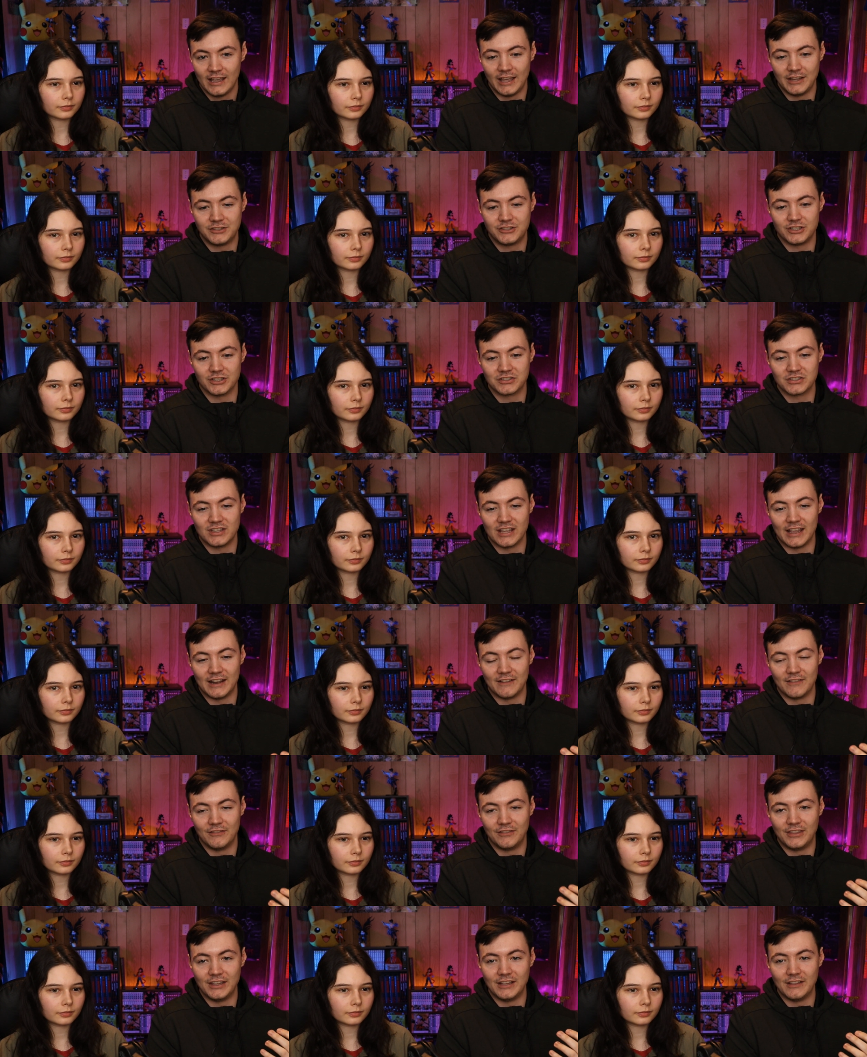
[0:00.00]
Speaker 1: It's just that
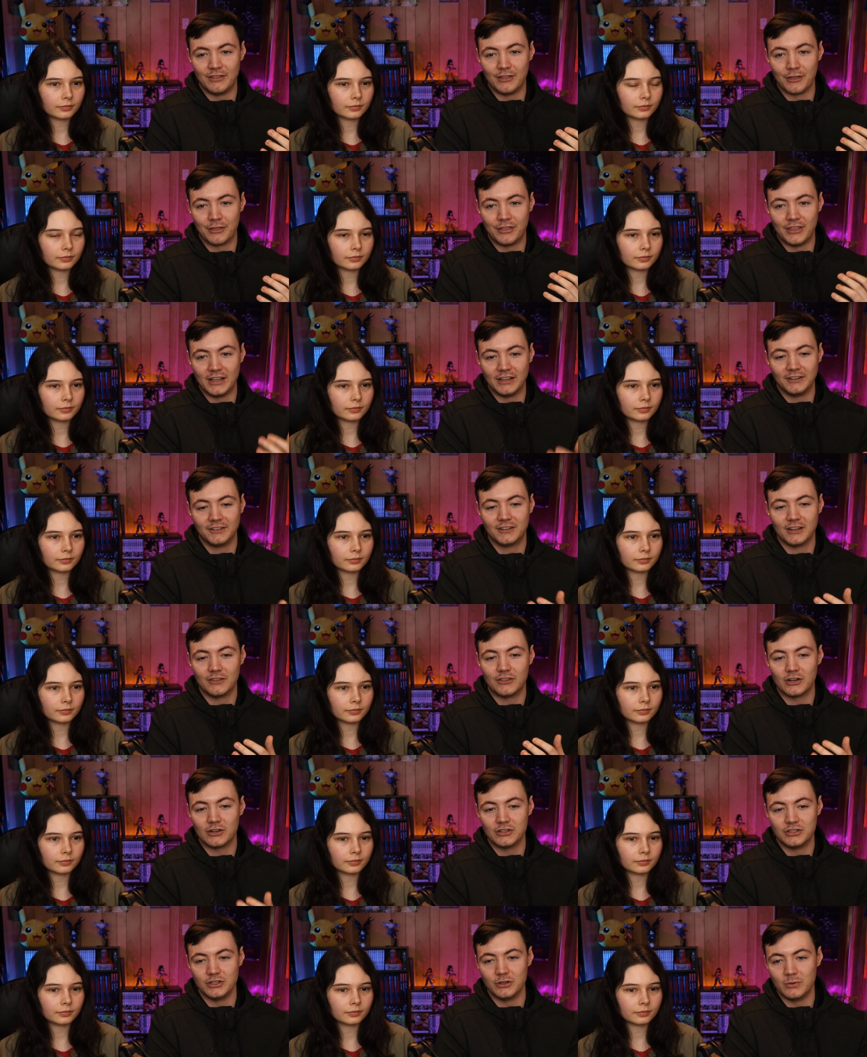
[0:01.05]
the the things that
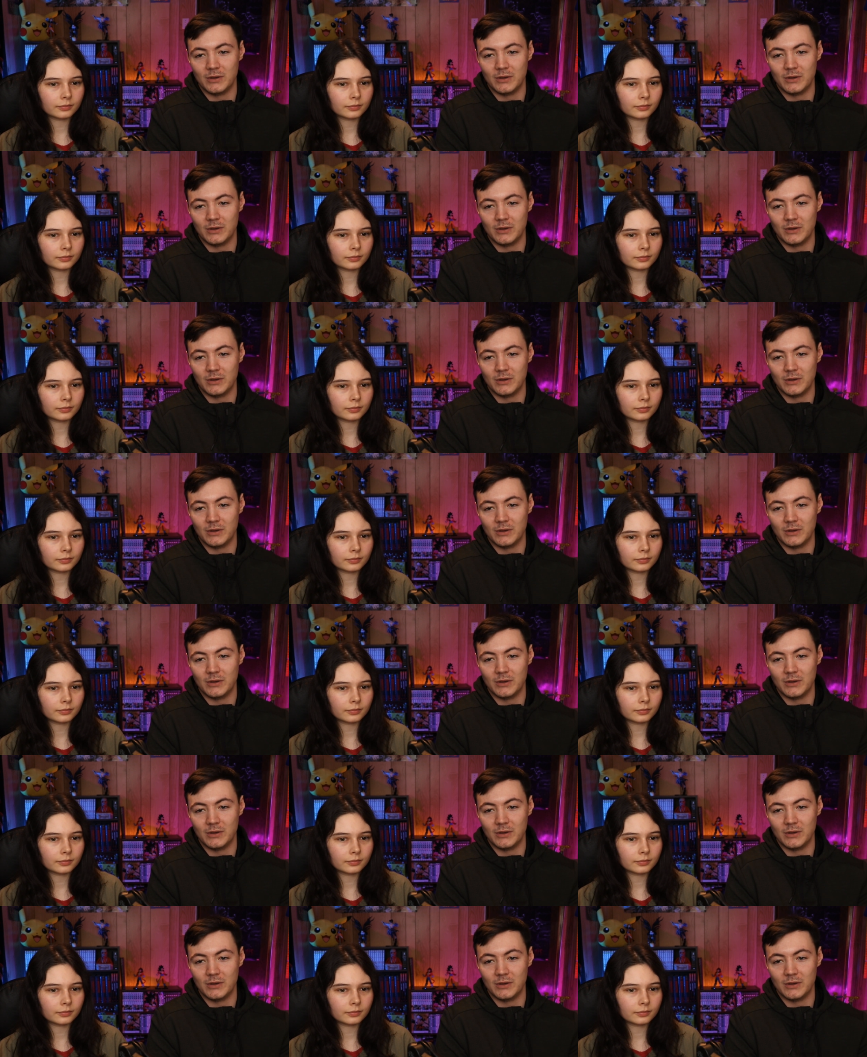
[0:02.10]
they're